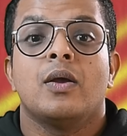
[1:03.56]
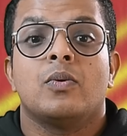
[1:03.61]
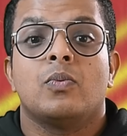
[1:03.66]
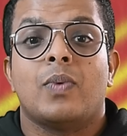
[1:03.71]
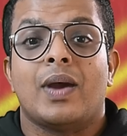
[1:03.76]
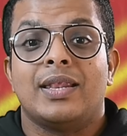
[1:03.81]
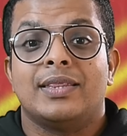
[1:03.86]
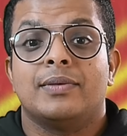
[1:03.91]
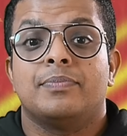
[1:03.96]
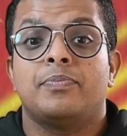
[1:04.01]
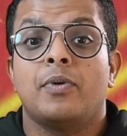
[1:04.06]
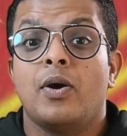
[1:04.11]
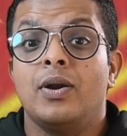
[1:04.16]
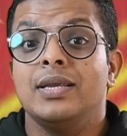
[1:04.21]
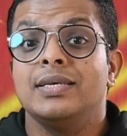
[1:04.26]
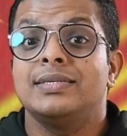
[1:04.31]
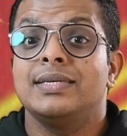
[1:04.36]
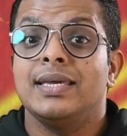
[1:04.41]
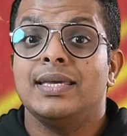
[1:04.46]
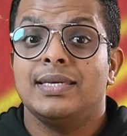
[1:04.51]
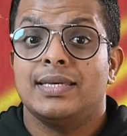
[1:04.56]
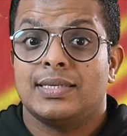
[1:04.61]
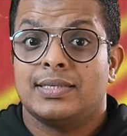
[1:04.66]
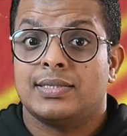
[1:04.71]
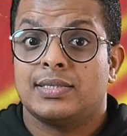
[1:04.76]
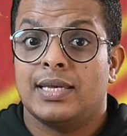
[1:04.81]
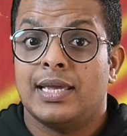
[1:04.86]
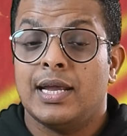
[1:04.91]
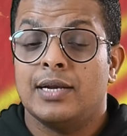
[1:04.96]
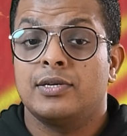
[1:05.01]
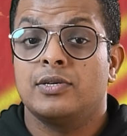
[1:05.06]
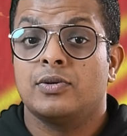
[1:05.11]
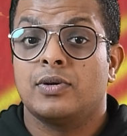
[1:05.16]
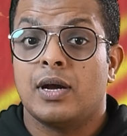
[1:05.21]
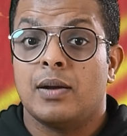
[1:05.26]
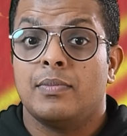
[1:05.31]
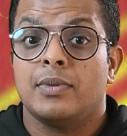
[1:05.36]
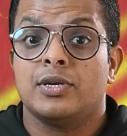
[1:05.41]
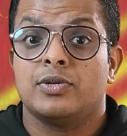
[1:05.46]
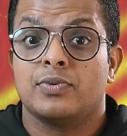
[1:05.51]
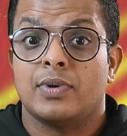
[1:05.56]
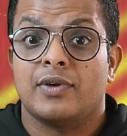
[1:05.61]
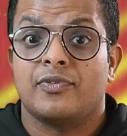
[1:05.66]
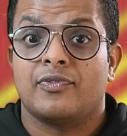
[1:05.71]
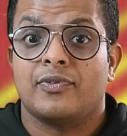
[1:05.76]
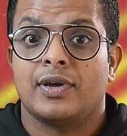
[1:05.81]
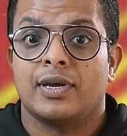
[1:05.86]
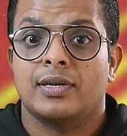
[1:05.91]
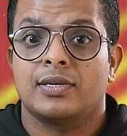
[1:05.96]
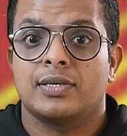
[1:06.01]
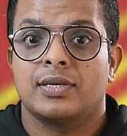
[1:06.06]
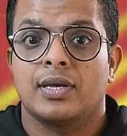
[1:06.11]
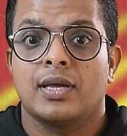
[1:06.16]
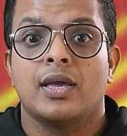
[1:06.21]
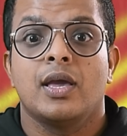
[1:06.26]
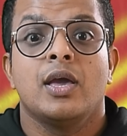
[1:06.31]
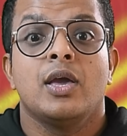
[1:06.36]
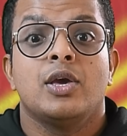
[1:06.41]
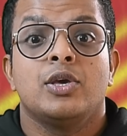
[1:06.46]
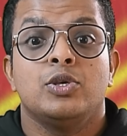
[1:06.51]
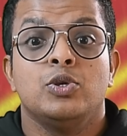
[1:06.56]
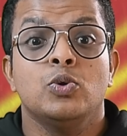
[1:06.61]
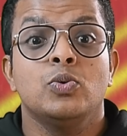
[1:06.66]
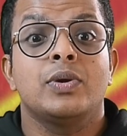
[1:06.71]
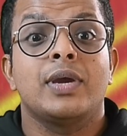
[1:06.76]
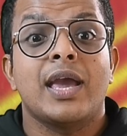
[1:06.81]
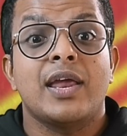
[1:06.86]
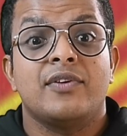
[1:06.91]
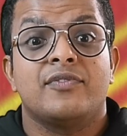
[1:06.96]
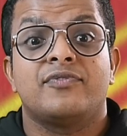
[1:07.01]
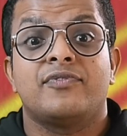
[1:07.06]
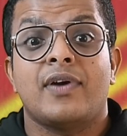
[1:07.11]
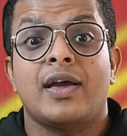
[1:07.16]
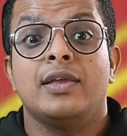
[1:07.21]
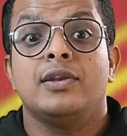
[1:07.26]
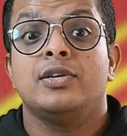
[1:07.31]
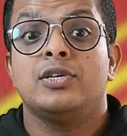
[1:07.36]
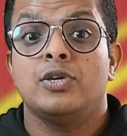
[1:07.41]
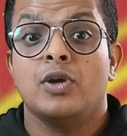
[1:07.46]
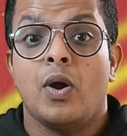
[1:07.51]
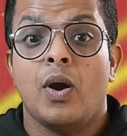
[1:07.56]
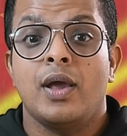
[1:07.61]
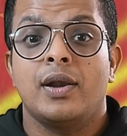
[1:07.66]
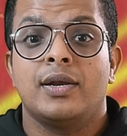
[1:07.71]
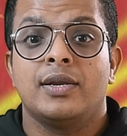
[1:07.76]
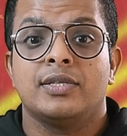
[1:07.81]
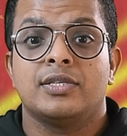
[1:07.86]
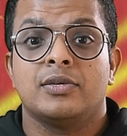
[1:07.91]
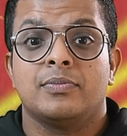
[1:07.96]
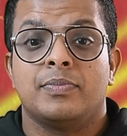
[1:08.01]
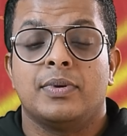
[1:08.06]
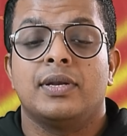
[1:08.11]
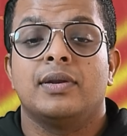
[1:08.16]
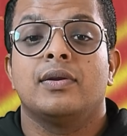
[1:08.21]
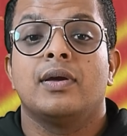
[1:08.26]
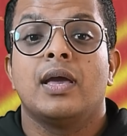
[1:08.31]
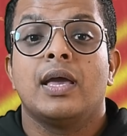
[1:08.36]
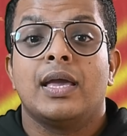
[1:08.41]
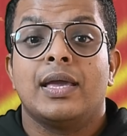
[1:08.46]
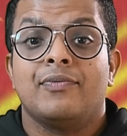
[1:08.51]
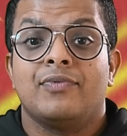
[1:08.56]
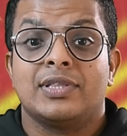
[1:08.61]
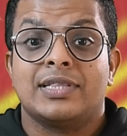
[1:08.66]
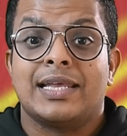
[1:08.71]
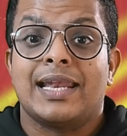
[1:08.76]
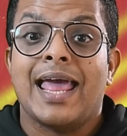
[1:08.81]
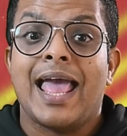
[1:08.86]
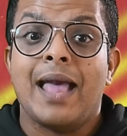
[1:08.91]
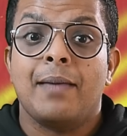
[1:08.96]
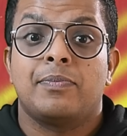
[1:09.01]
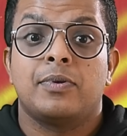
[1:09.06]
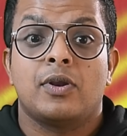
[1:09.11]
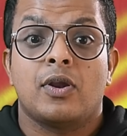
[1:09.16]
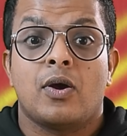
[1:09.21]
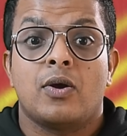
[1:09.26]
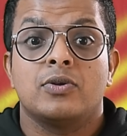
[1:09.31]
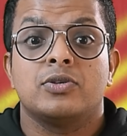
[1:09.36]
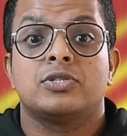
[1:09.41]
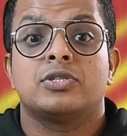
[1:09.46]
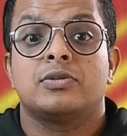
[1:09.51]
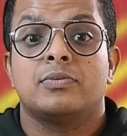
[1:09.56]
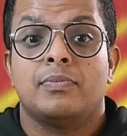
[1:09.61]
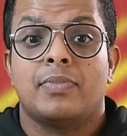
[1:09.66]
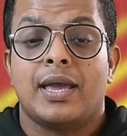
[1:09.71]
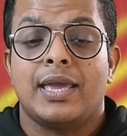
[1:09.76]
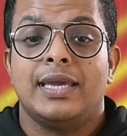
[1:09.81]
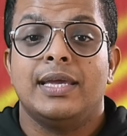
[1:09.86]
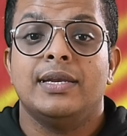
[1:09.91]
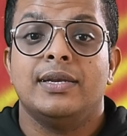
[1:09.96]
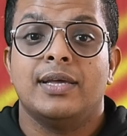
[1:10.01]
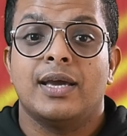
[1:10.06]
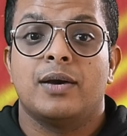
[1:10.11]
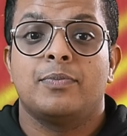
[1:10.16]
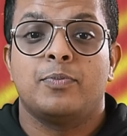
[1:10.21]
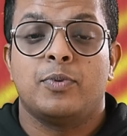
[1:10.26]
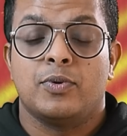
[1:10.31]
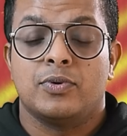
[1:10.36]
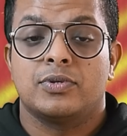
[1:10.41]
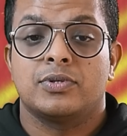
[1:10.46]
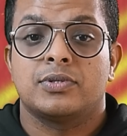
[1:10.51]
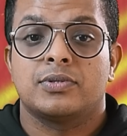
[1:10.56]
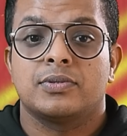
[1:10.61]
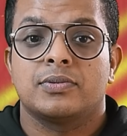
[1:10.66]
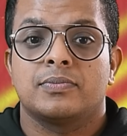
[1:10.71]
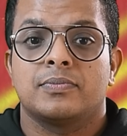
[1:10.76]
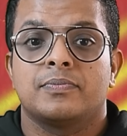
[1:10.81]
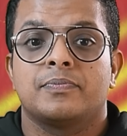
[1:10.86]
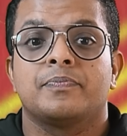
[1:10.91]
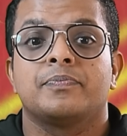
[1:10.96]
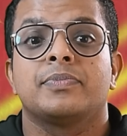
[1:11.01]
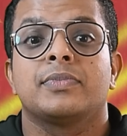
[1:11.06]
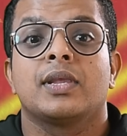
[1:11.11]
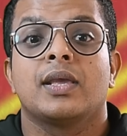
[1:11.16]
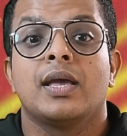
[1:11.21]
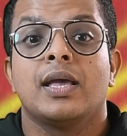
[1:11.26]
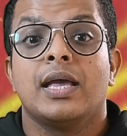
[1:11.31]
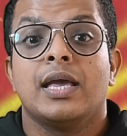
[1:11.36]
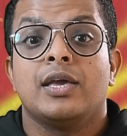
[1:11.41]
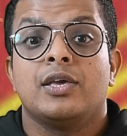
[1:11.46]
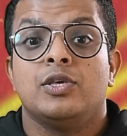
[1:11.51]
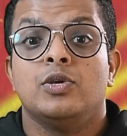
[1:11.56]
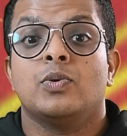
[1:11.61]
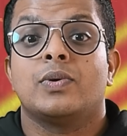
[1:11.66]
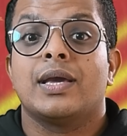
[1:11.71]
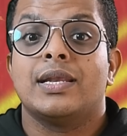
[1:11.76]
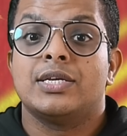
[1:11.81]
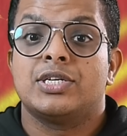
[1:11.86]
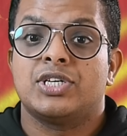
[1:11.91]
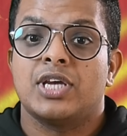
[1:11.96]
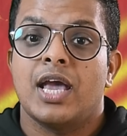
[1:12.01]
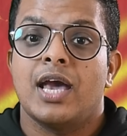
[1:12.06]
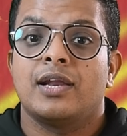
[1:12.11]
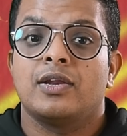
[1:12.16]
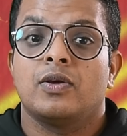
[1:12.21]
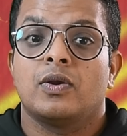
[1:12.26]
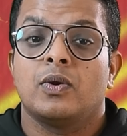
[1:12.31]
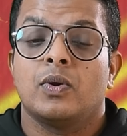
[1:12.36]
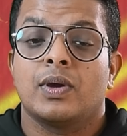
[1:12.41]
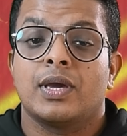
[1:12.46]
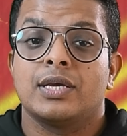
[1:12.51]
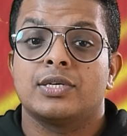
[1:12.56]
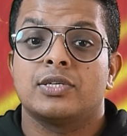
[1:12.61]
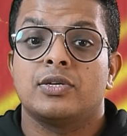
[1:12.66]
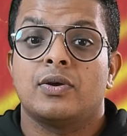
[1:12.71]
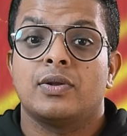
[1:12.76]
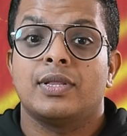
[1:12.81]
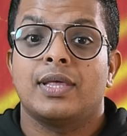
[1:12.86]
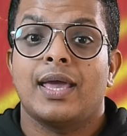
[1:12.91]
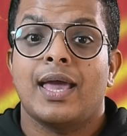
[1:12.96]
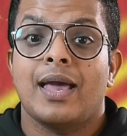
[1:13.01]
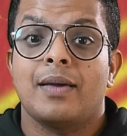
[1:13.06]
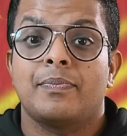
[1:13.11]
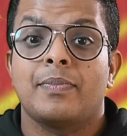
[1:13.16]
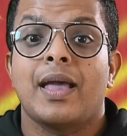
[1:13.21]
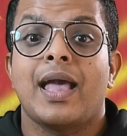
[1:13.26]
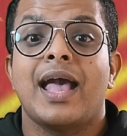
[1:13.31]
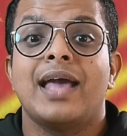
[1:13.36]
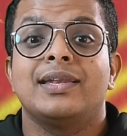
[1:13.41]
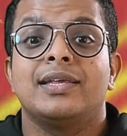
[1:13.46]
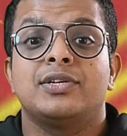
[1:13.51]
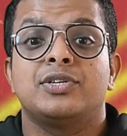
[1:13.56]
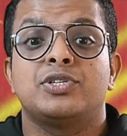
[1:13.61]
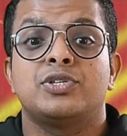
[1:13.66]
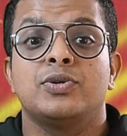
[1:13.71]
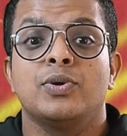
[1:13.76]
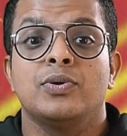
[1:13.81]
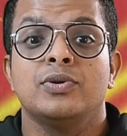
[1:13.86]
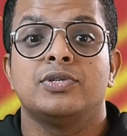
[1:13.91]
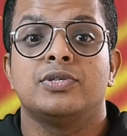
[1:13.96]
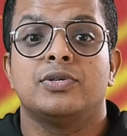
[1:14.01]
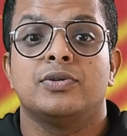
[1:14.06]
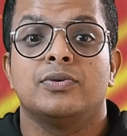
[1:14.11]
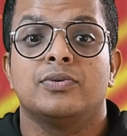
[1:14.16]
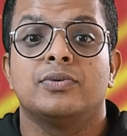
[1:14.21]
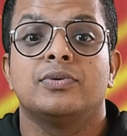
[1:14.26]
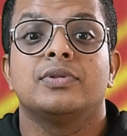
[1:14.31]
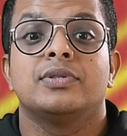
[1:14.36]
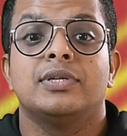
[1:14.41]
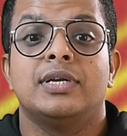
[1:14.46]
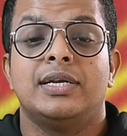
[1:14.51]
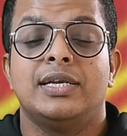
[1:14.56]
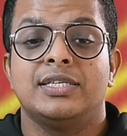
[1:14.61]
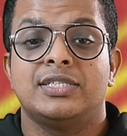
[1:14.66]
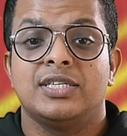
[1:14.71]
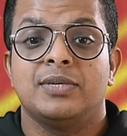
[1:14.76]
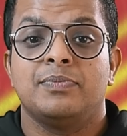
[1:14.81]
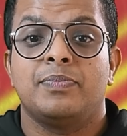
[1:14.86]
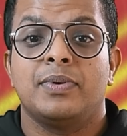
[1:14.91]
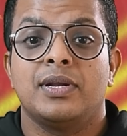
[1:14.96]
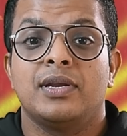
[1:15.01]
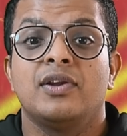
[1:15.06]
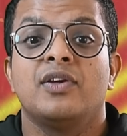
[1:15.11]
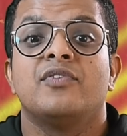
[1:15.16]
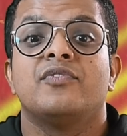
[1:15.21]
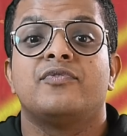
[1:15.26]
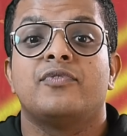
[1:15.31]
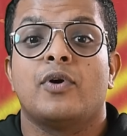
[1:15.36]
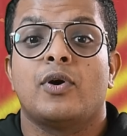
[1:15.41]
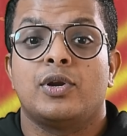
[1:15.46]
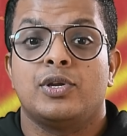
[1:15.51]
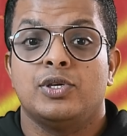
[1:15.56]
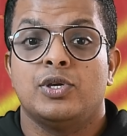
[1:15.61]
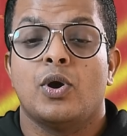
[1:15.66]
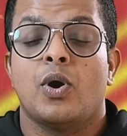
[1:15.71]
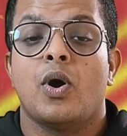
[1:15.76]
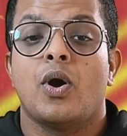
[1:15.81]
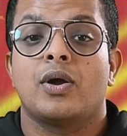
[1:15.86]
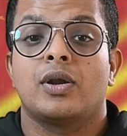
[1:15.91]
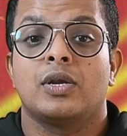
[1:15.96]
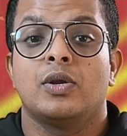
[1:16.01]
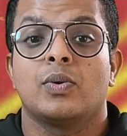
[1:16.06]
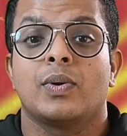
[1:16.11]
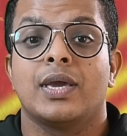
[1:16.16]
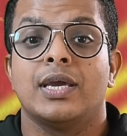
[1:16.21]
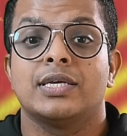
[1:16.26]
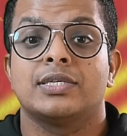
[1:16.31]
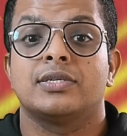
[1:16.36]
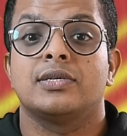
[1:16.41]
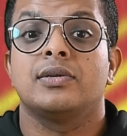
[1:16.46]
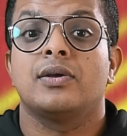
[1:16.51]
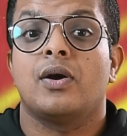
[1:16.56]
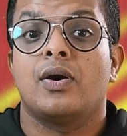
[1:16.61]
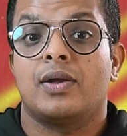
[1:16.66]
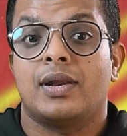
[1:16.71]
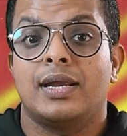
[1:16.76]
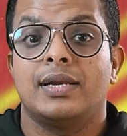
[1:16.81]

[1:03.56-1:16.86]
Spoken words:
While the policy is yet to come into effect, you can find your DIGIPIN with an app launched by India Post. You can share your location on the app and it shows you the DIGIPIN for your location or